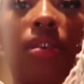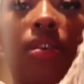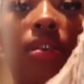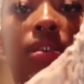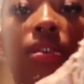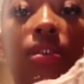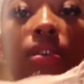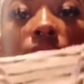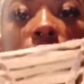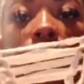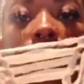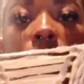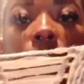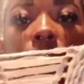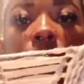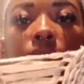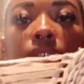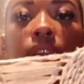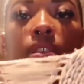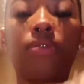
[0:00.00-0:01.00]
looks like
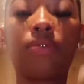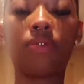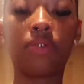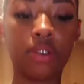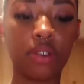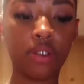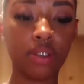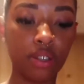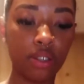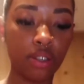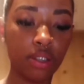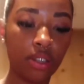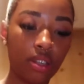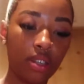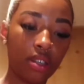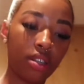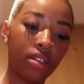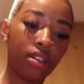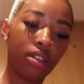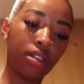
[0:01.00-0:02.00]
that in the front
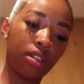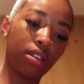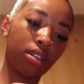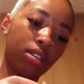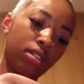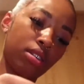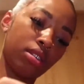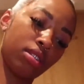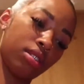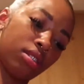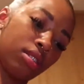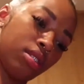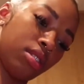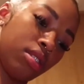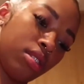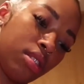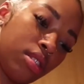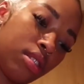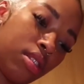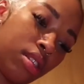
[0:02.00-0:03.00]

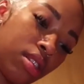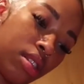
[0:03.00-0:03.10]
and